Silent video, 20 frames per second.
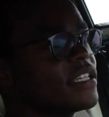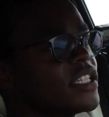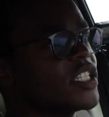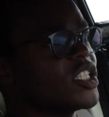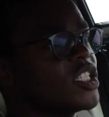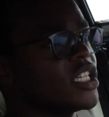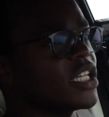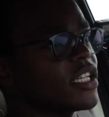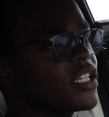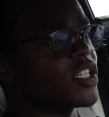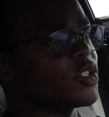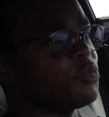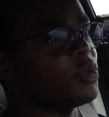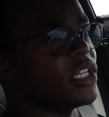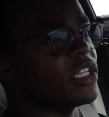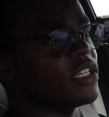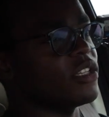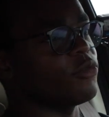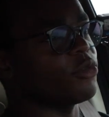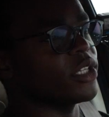The
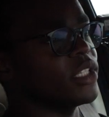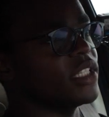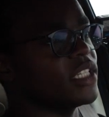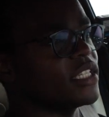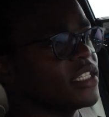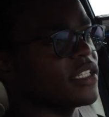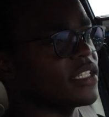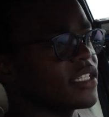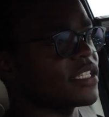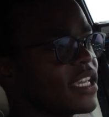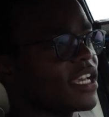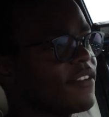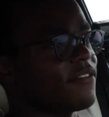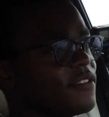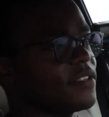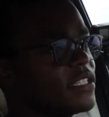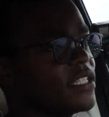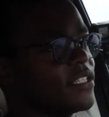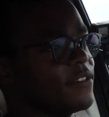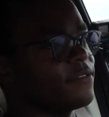6-speed really just
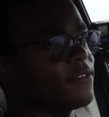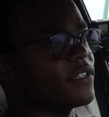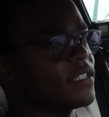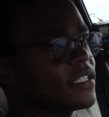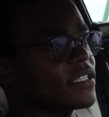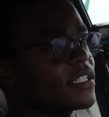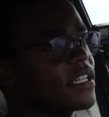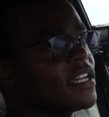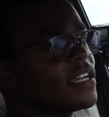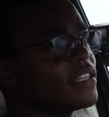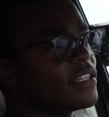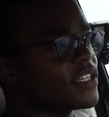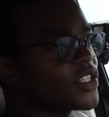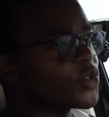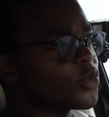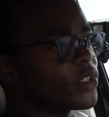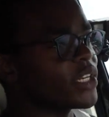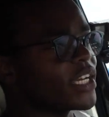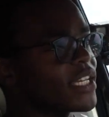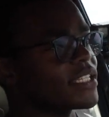have a difference.
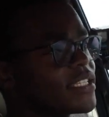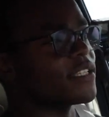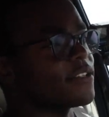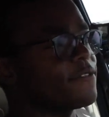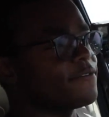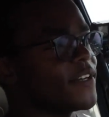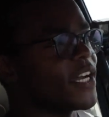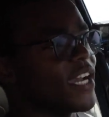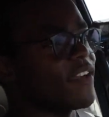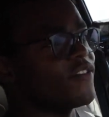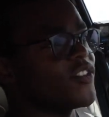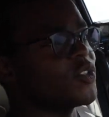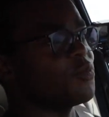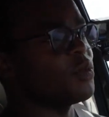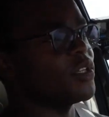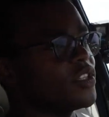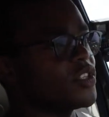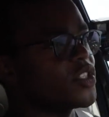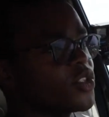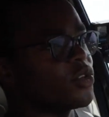This one has the
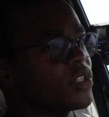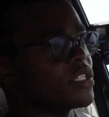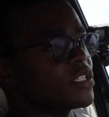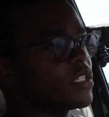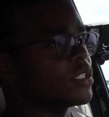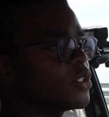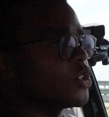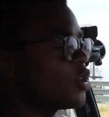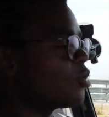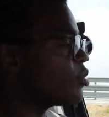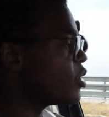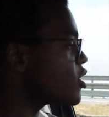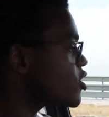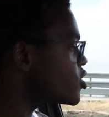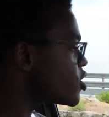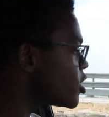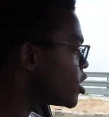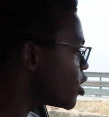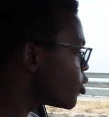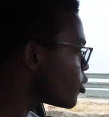5-speed, so it's a little bit
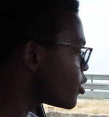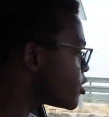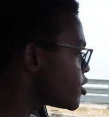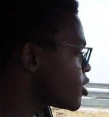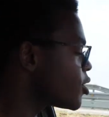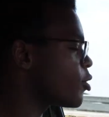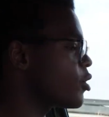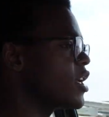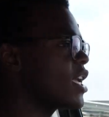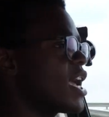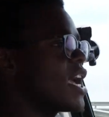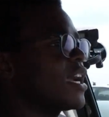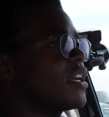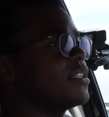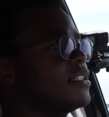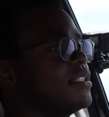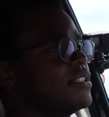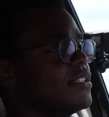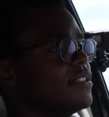slower to react